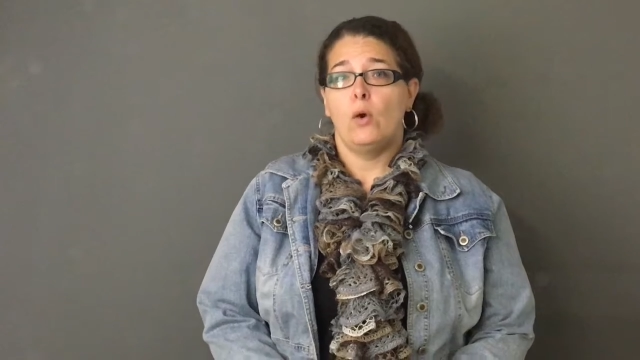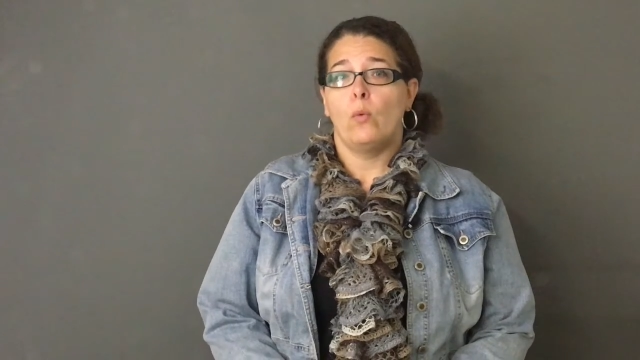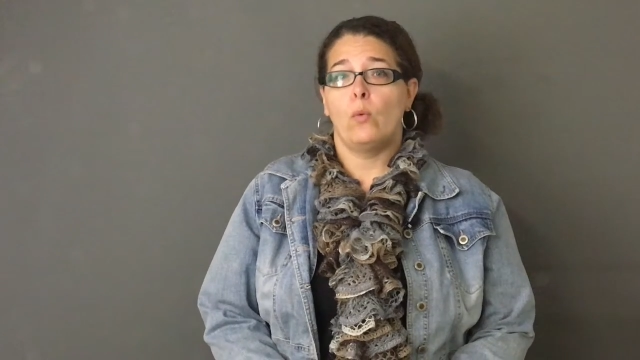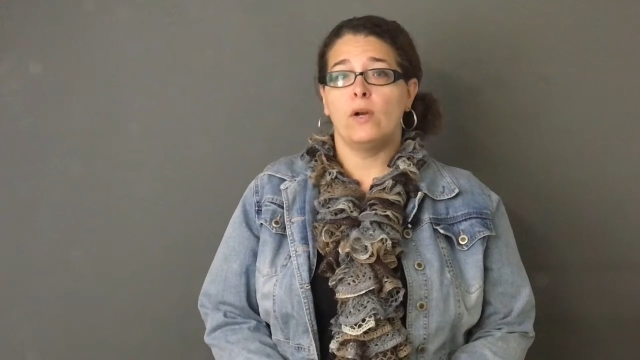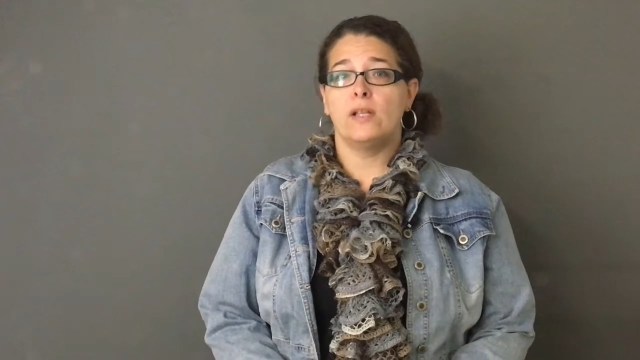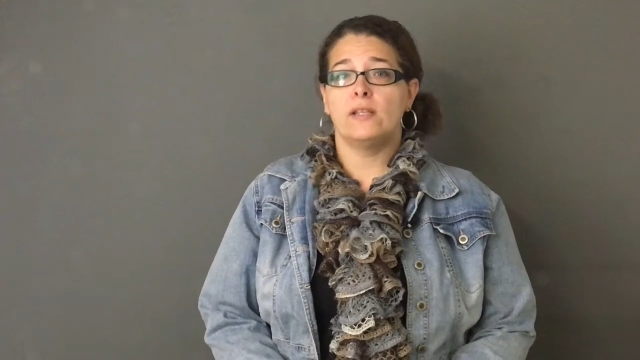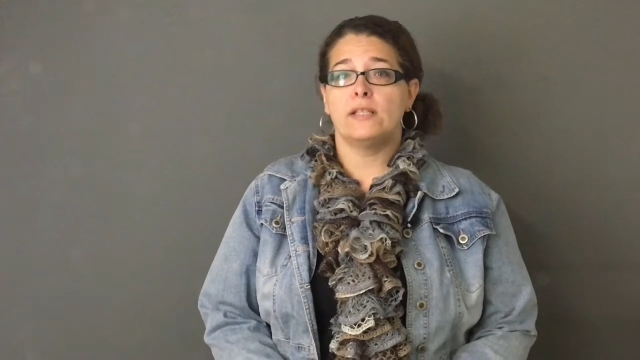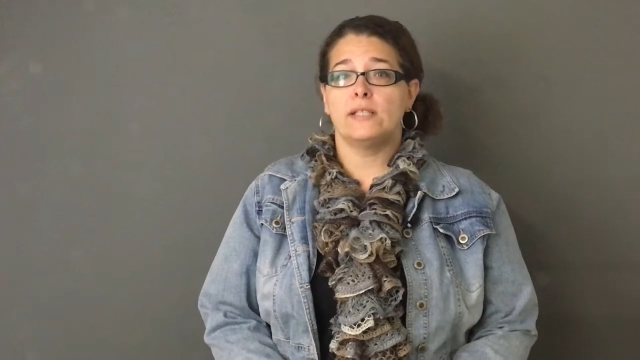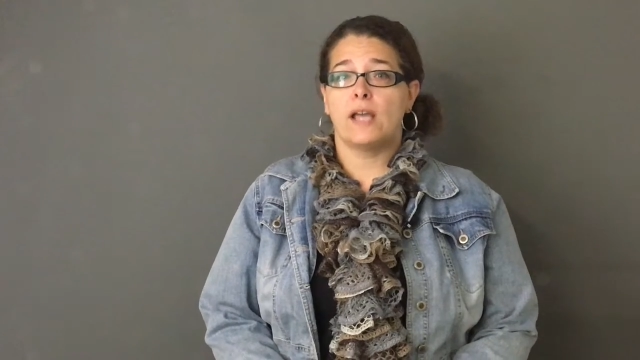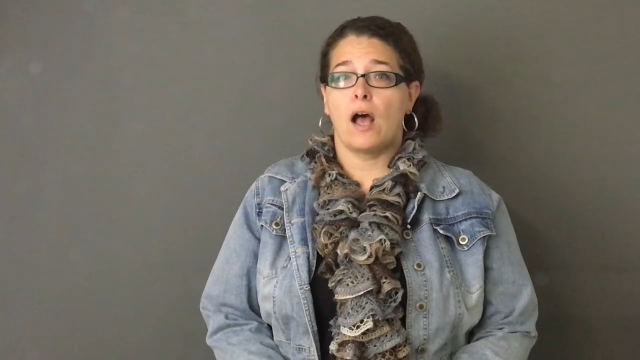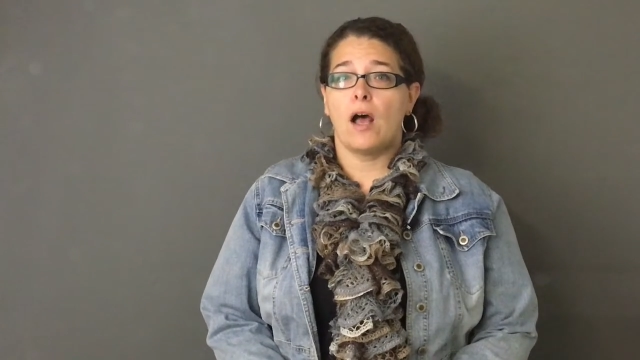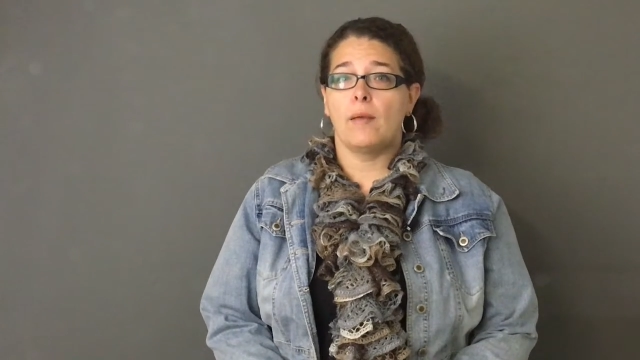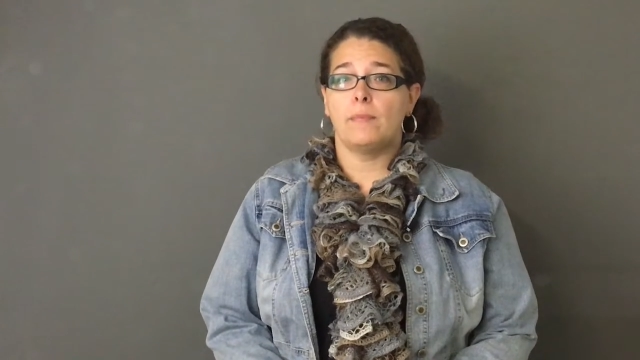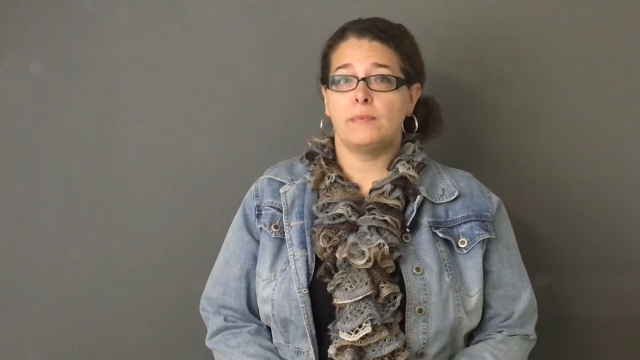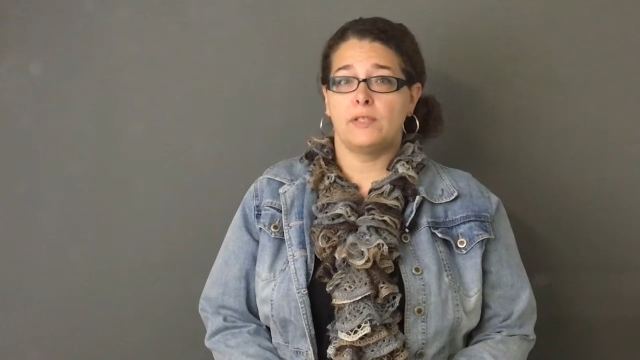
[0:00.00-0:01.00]
One of the
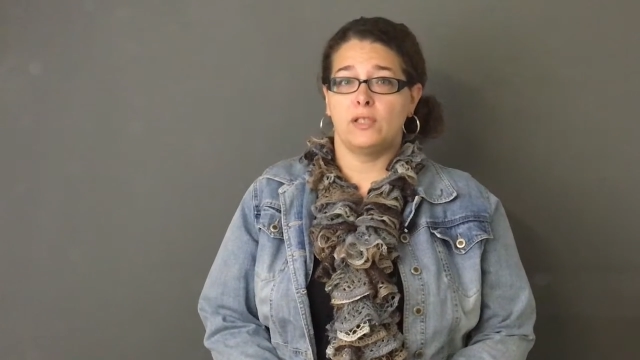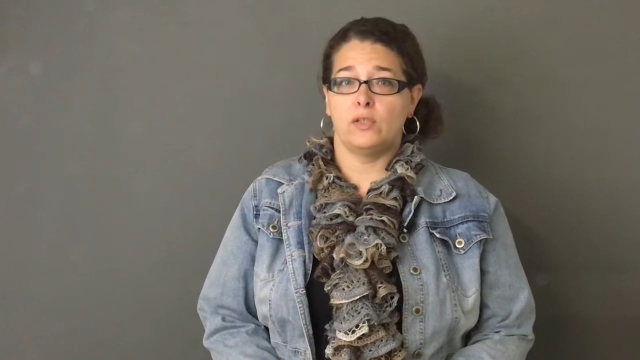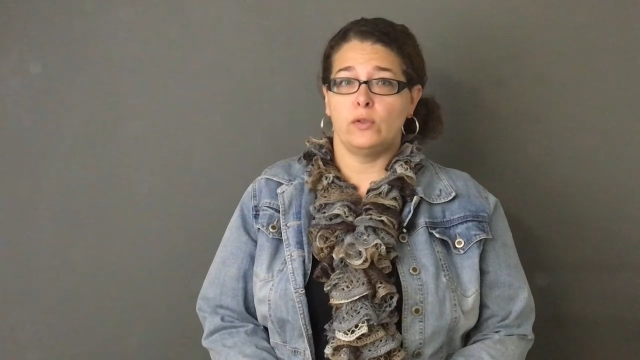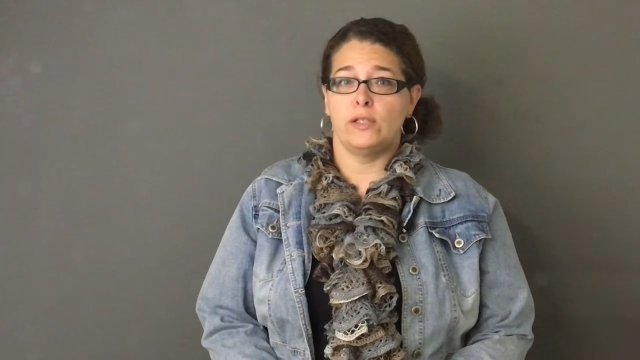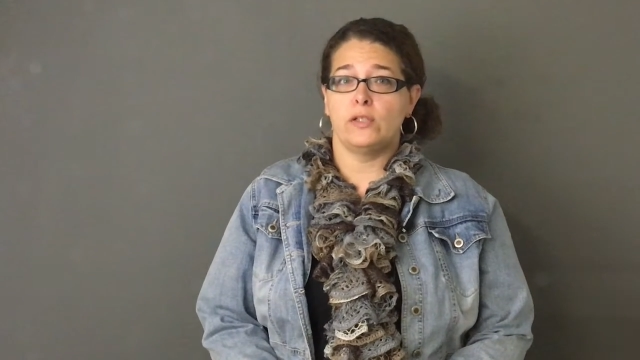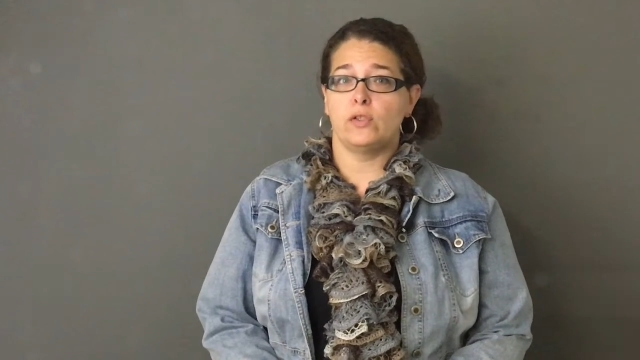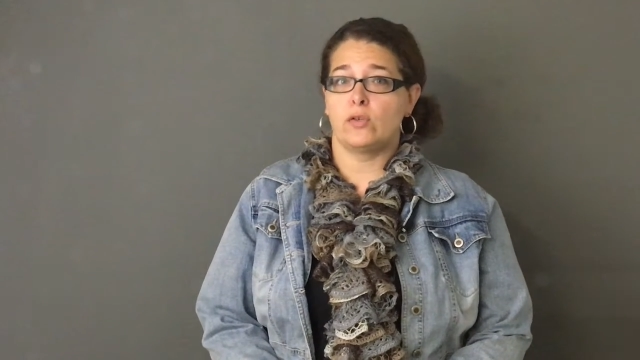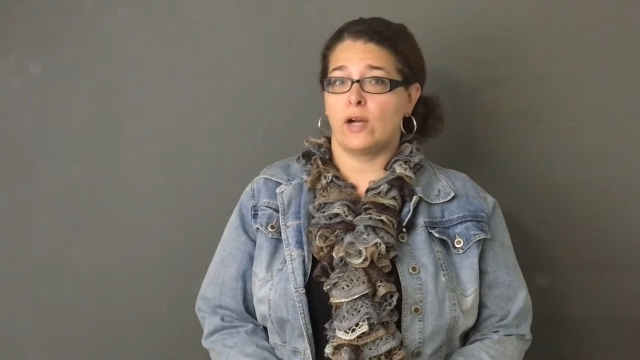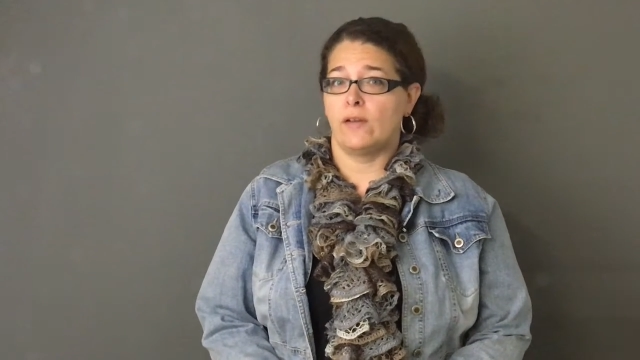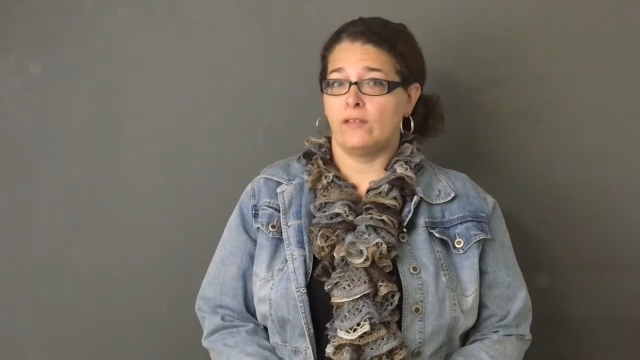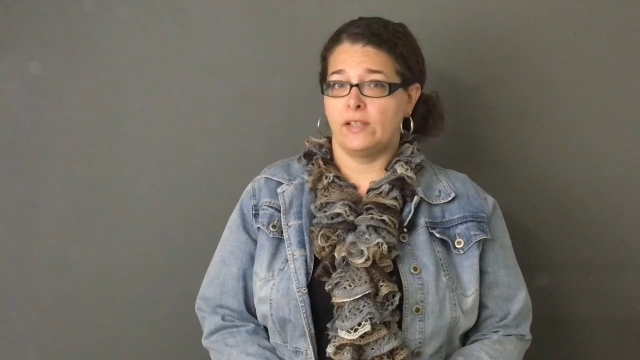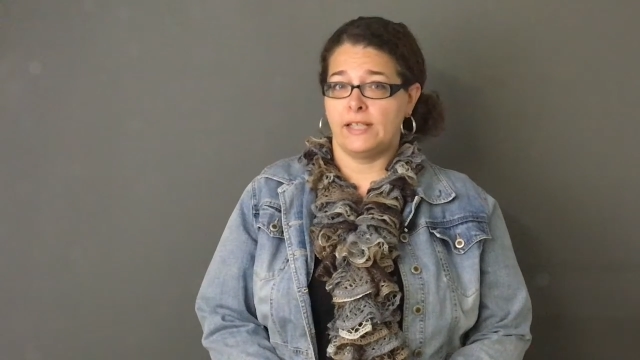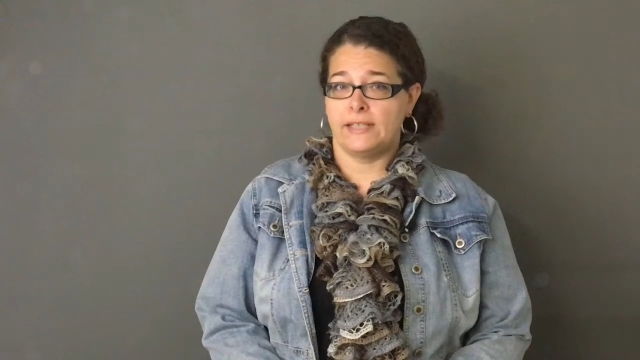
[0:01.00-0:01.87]
top student travel